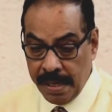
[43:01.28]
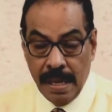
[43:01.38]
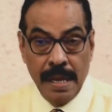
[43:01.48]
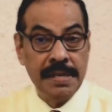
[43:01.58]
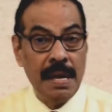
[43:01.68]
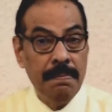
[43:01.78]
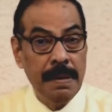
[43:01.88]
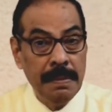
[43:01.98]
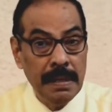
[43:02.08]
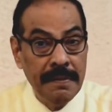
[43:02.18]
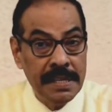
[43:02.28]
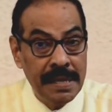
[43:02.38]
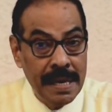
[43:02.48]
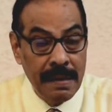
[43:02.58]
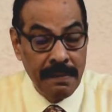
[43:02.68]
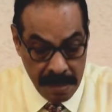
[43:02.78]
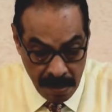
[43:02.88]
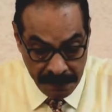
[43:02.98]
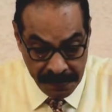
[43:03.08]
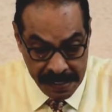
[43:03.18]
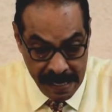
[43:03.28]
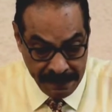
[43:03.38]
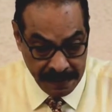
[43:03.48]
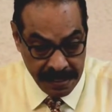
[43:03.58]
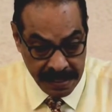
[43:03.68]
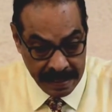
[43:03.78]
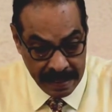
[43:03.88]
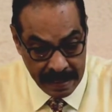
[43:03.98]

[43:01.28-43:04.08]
And some people, they were saying, we are of Cephas.